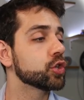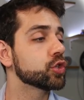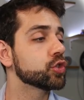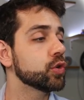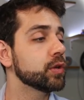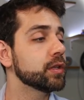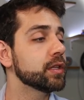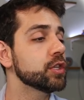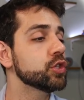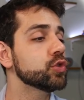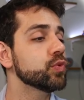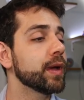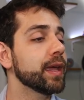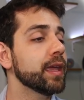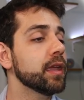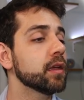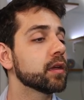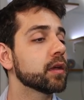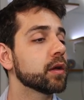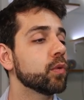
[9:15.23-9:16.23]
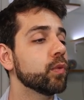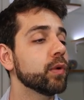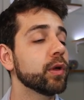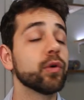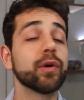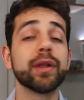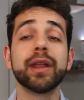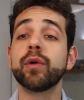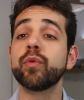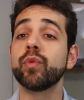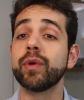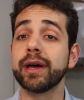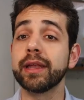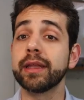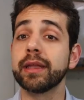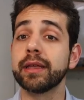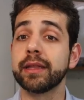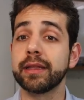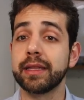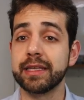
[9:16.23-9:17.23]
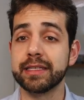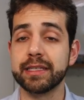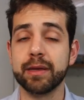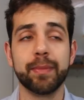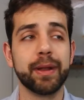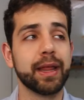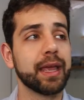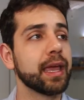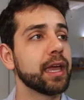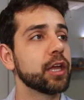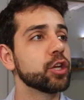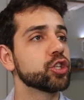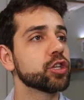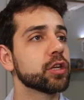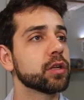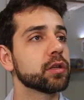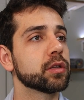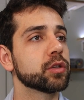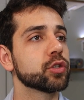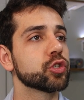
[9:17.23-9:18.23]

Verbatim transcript: So in this way, we're gonna run this application.